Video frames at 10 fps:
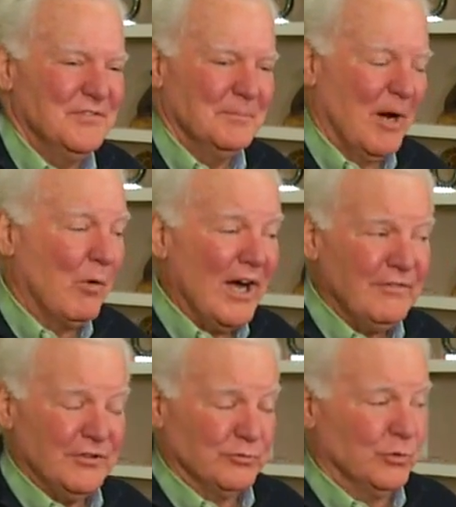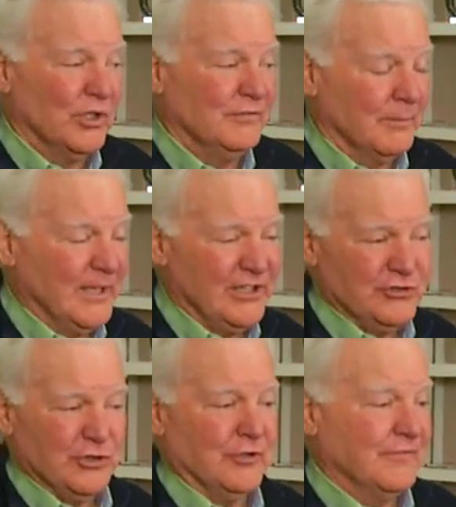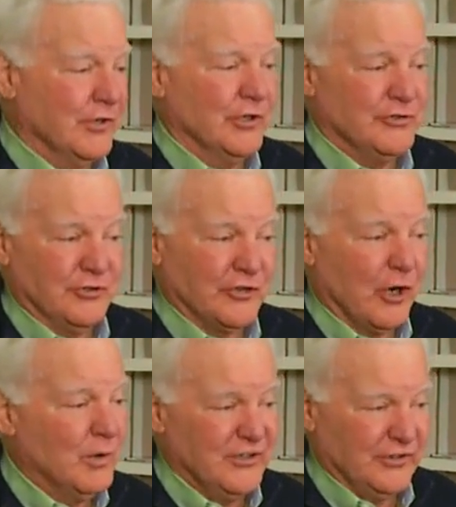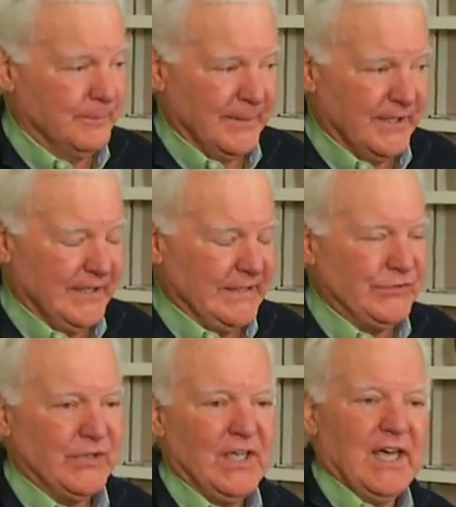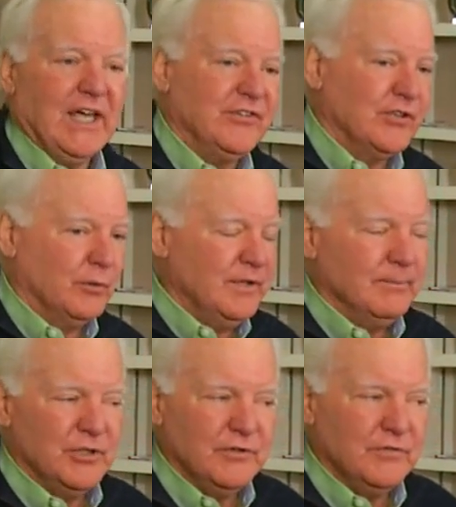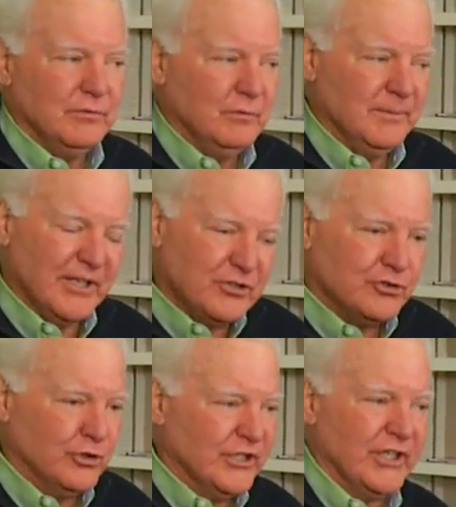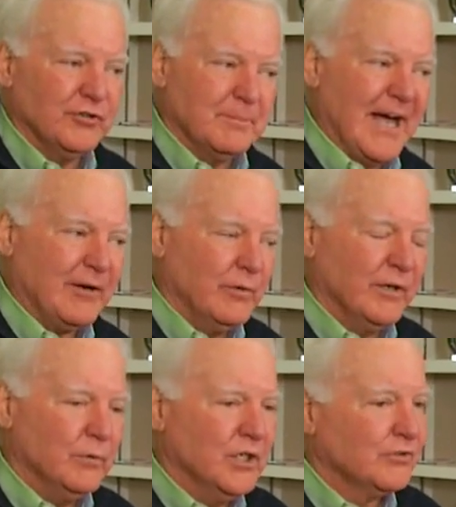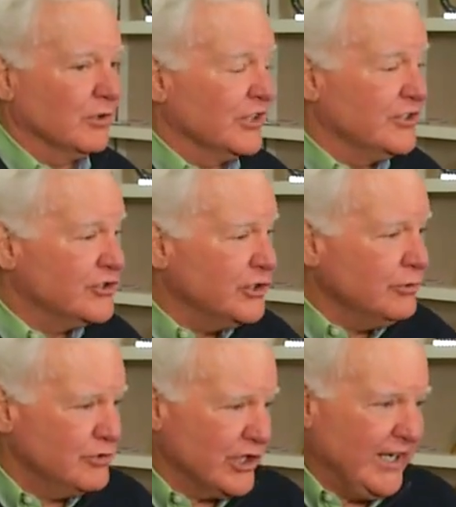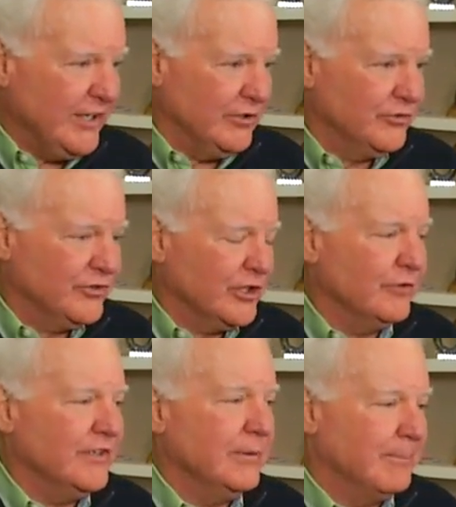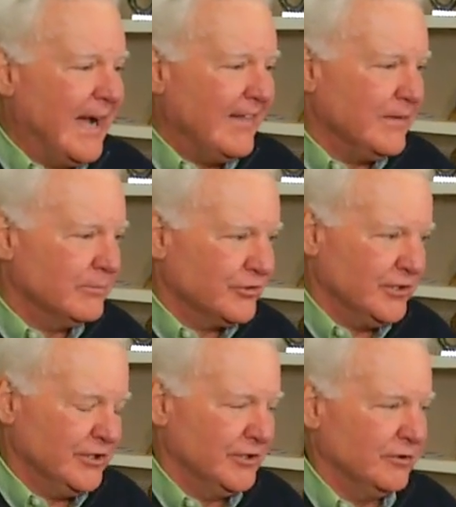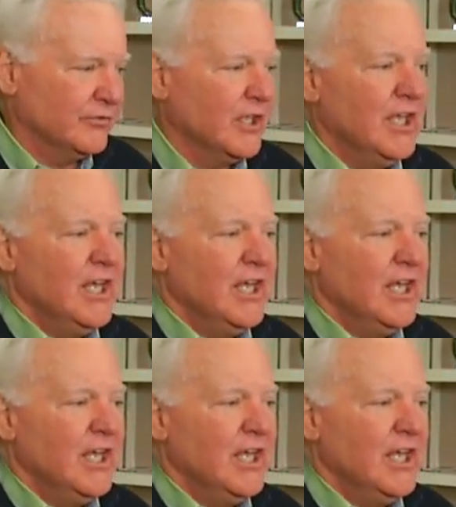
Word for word: my wife is one for making sure the furniture is always in place. Oh. And so we move, we make sure it goes back where it was. Well, these two chairs sit over here by themselves. Okay.